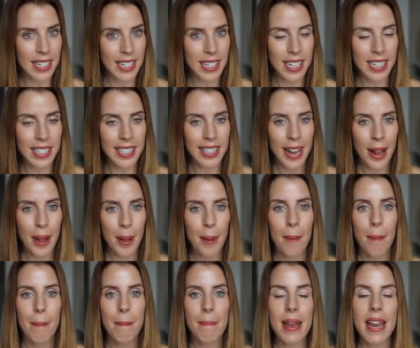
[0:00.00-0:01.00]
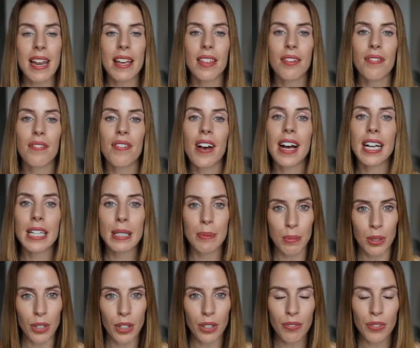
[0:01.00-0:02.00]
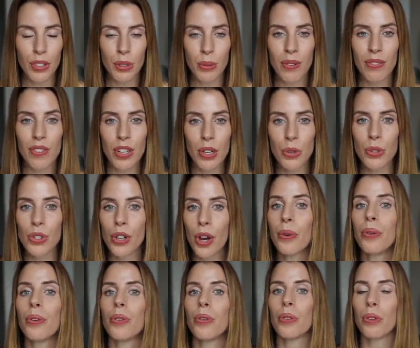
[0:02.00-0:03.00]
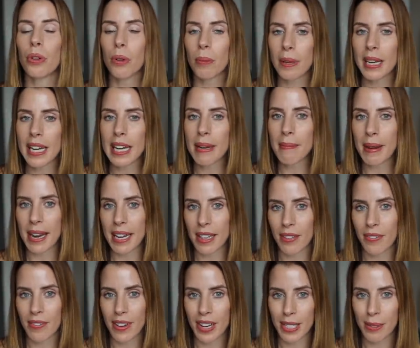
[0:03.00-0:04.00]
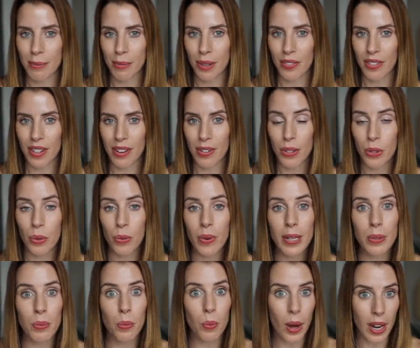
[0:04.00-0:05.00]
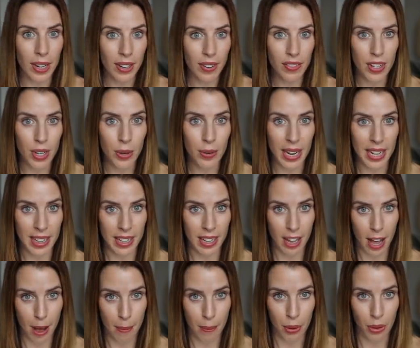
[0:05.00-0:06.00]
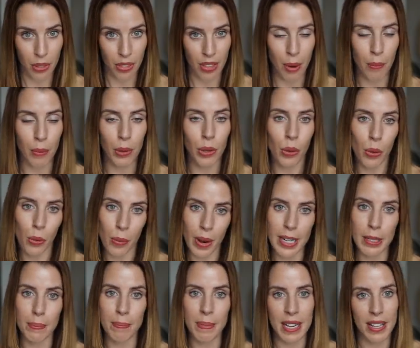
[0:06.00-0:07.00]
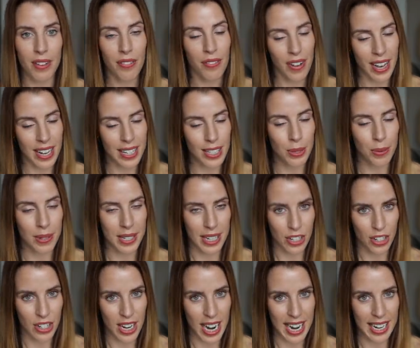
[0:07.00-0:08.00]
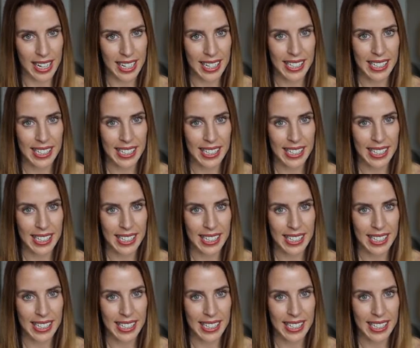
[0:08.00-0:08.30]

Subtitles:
to this, make the first move. So if you don't normally make the first move, and there is always one of you in the couple that will always be the first to initiate,